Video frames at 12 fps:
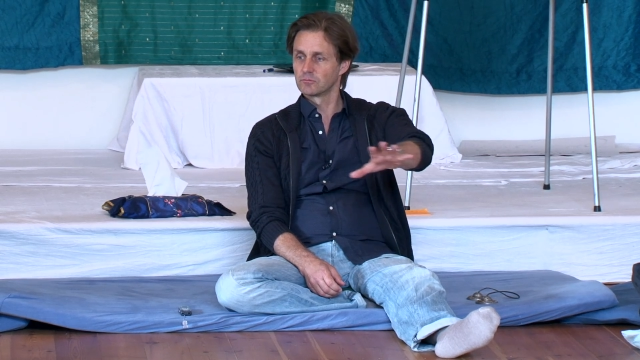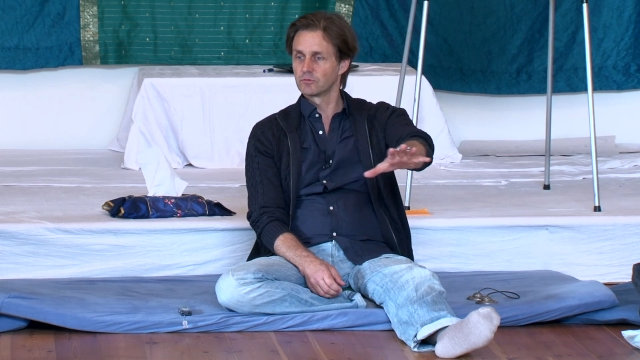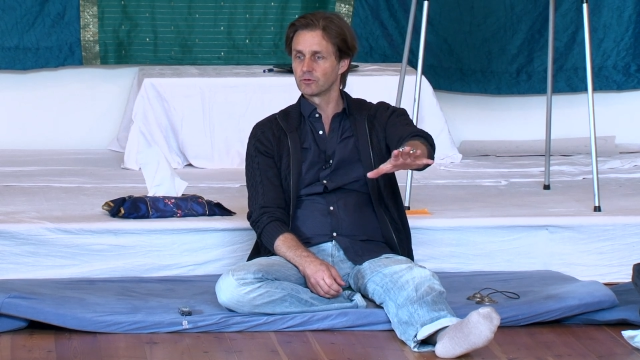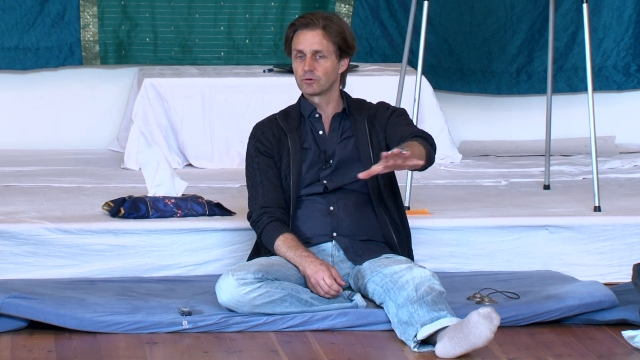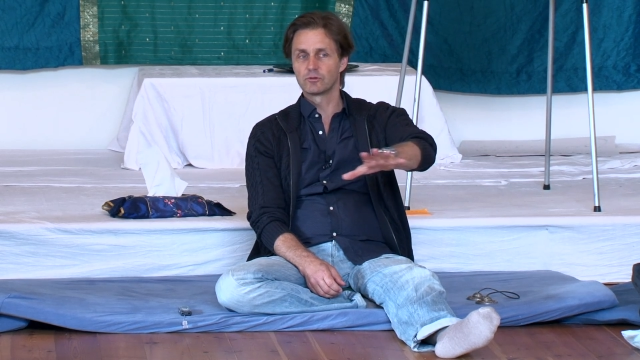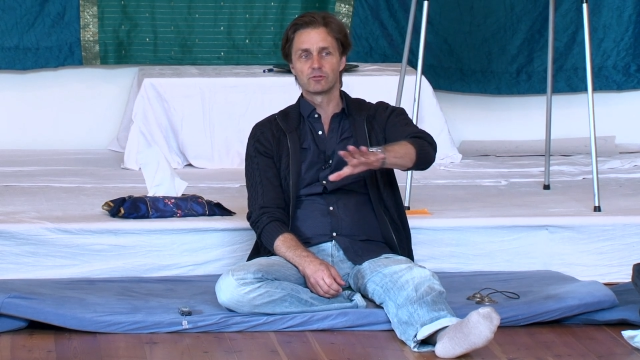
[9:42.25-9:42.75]

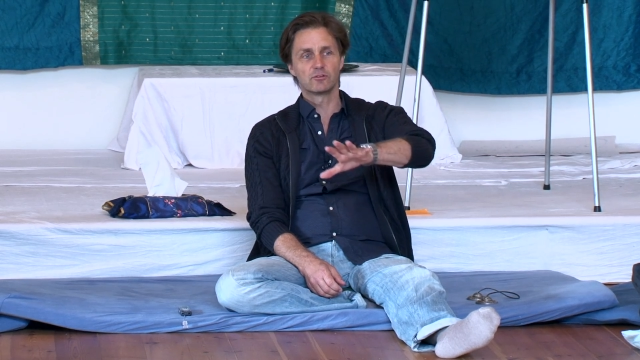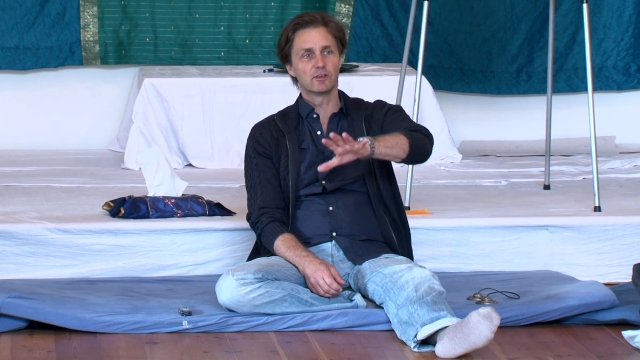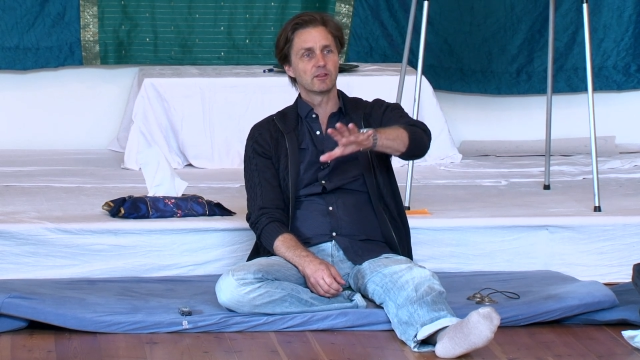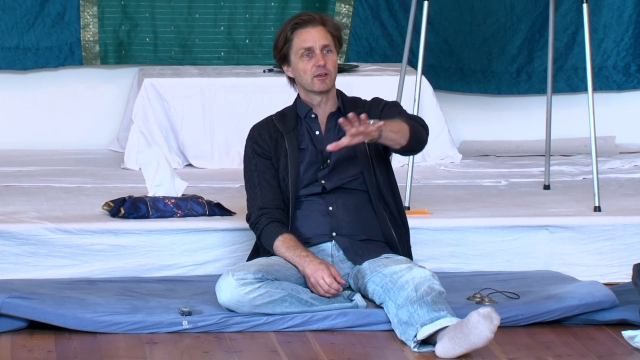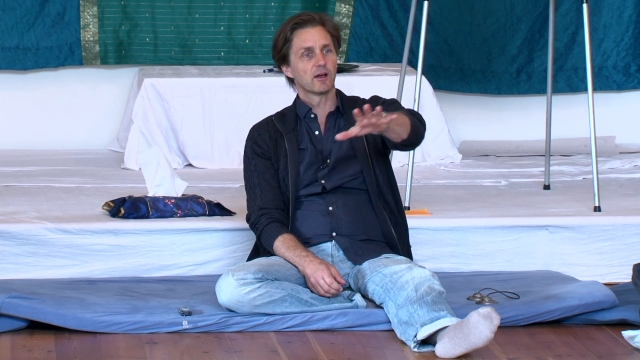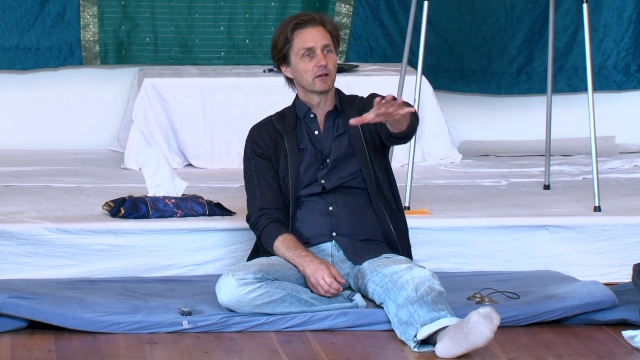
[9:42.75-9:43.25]
you can see
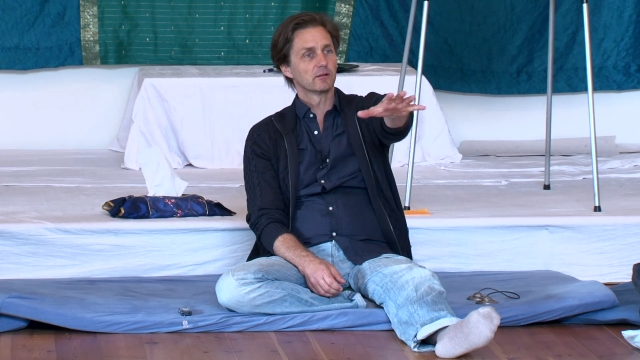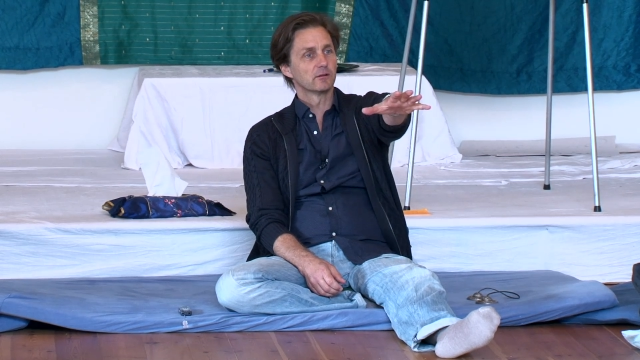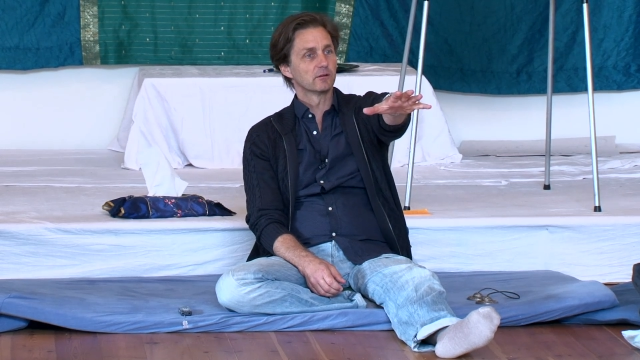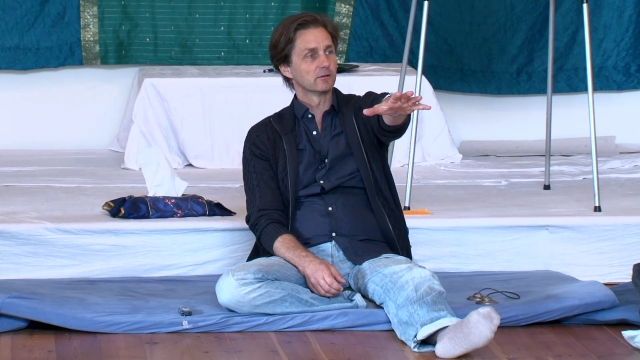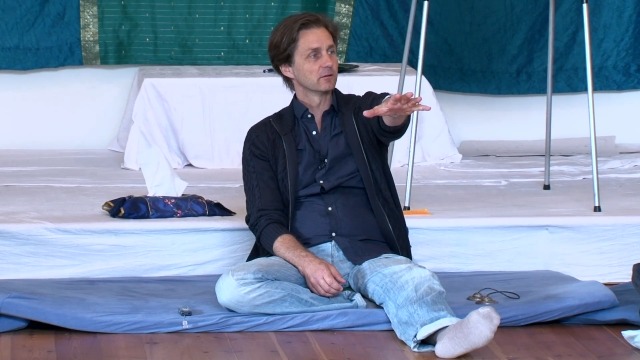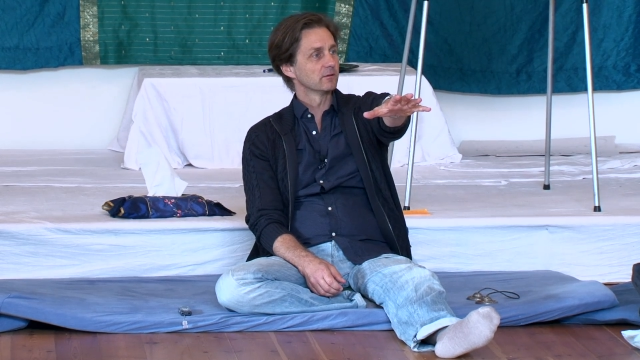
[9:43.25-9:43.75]
the
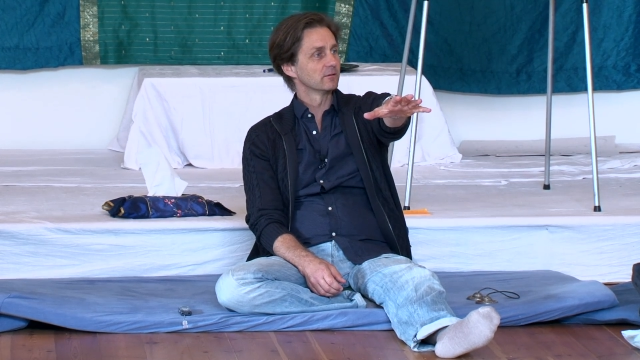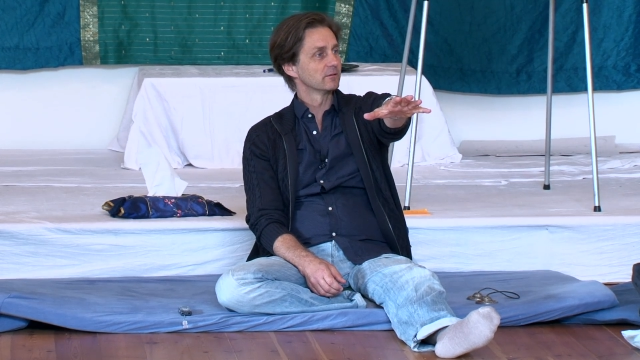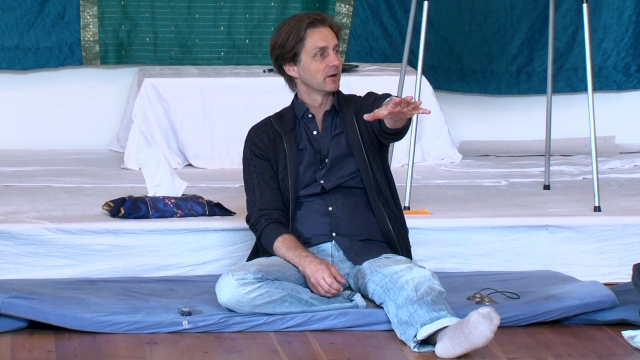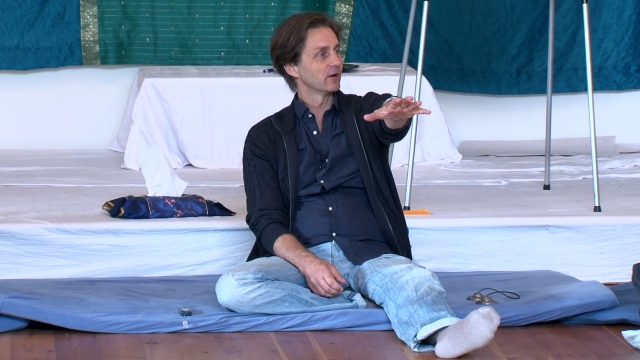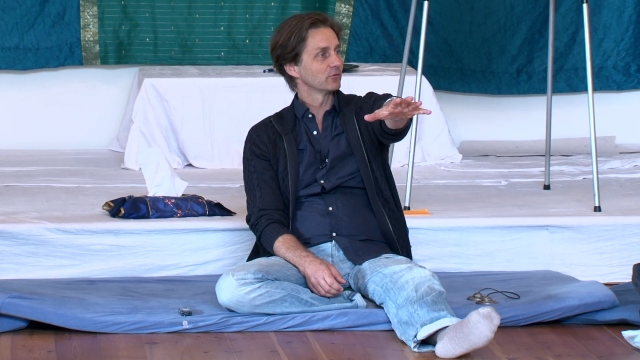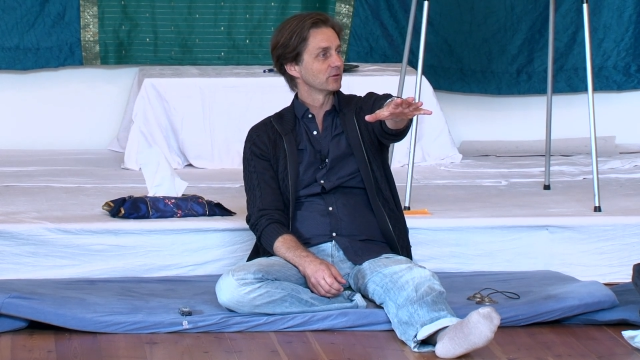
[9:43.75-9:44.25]
island out